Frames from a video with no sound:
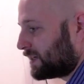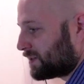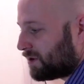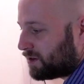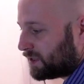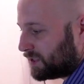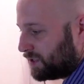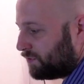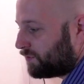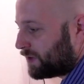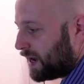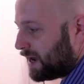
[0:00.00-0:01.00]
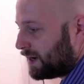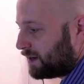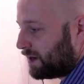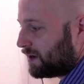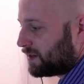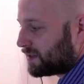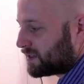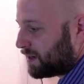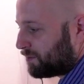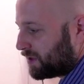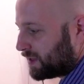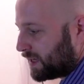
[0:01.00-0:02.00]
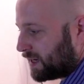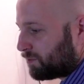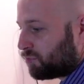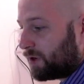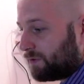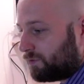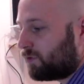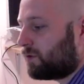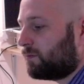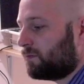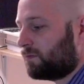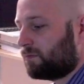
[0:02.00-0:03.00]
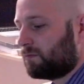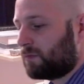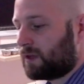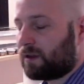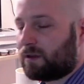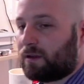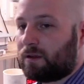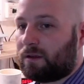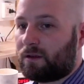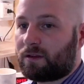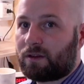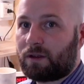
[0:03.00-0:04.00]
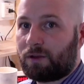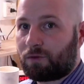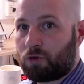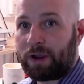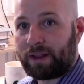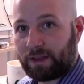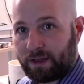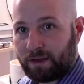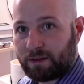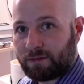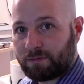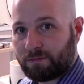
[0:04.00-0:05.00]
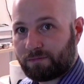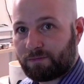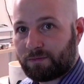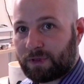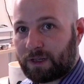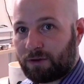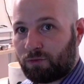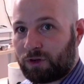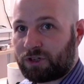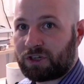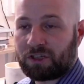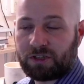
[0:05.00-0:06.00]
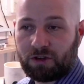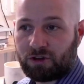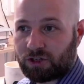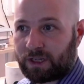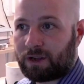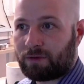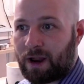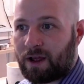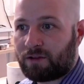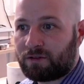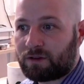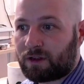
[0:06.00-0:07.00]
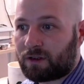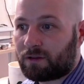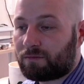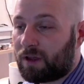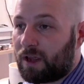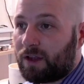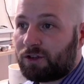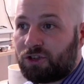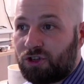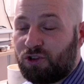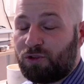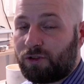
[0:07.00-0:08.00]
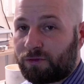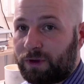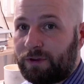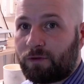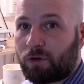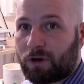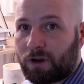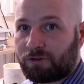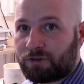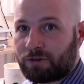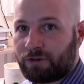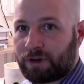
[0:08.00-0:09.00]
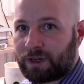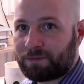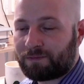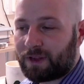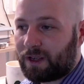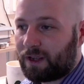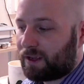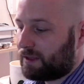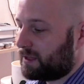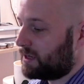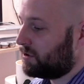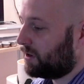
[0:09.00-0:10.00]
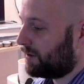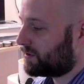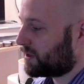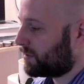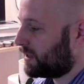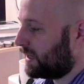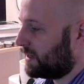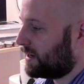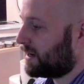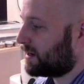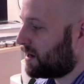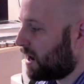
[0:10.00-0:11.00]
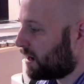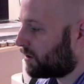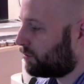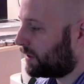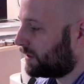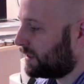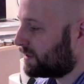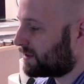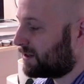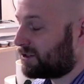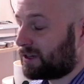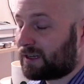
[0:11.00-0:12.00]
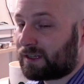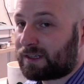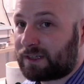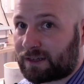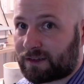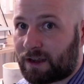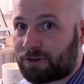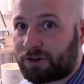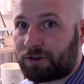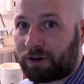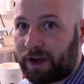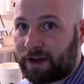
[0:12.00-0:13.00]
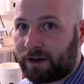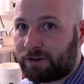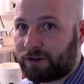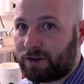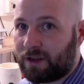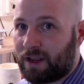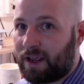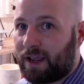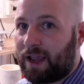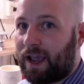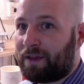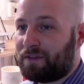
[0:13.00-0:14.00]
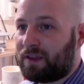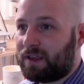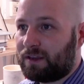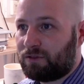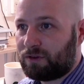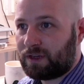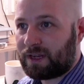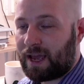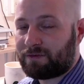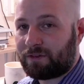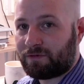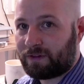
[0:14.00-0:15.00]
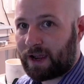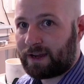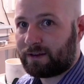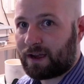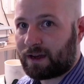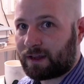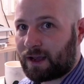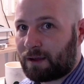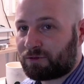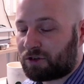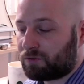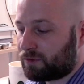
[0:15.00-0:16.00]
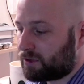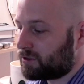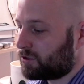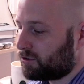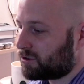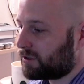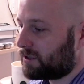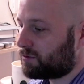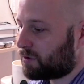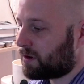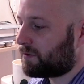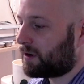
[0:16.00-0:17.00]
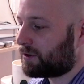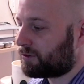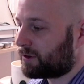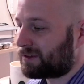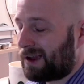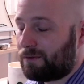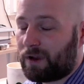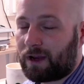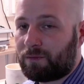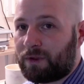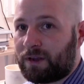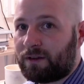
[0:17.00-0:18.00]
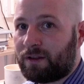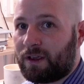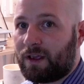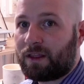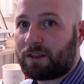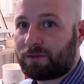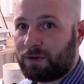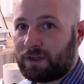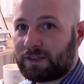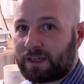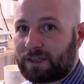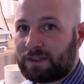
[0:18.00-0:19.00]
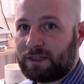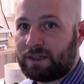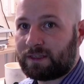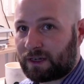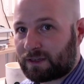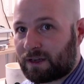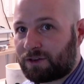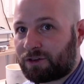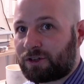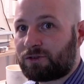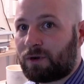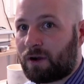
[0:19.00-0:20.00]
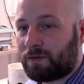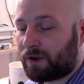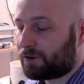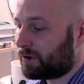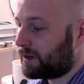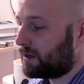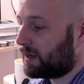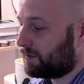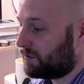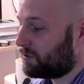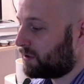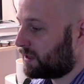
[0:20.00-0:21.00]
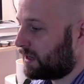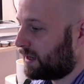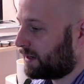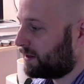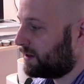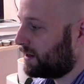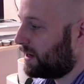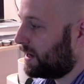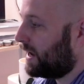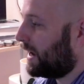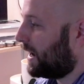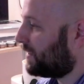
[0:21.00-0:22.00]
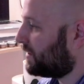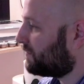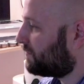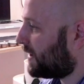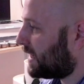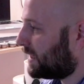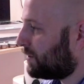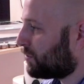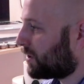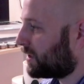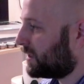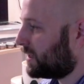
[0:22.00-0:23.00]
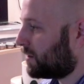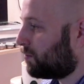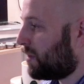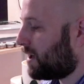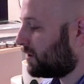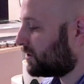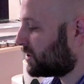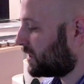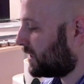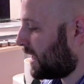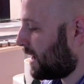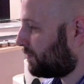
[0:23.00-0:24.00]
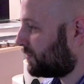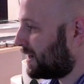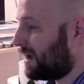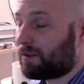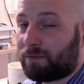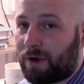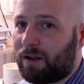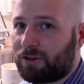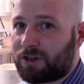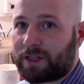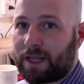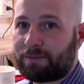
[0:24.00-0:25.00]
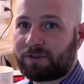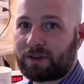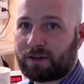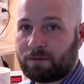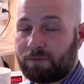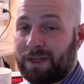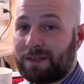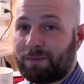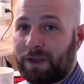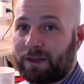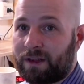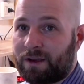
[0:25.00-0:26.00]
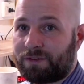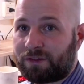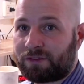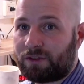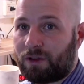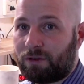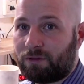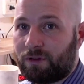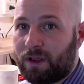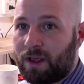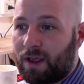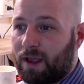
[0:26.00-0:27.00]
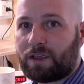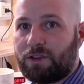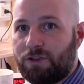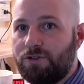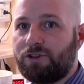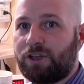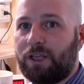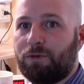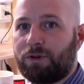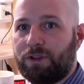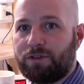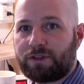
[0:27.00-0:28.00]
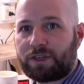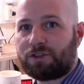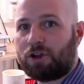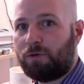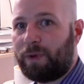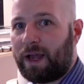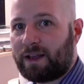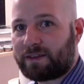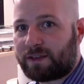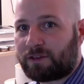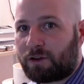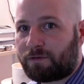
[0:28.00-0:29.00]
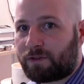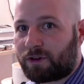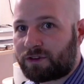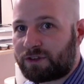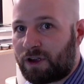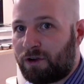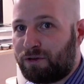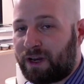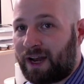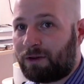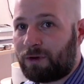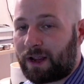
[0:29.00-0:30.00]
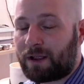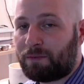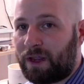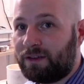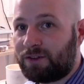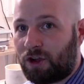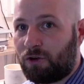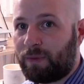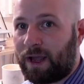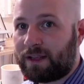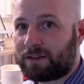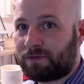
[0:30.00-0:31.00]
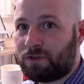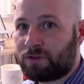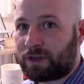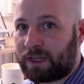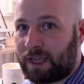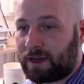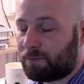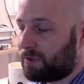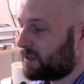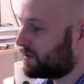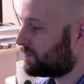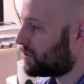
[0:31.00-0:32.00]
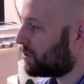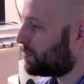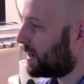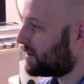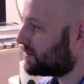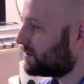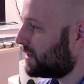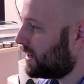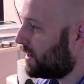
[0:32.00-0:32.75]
as long as you've got something that can preform quickly, which is usually around 200, 300, 400 grit. Then you have something that you can cut quickly, such as 600 or 800, and then you need to have a fine cutting option, which is usually 1200. So I recommend 360, 600, 1200 if you can get it. And then finally, we're going to need a polishing lap. Now, the polishing lap is going to be depending on the stone. Usually we're using topaz as our first stone, and I recommend topaz if you can get a piece of topaz.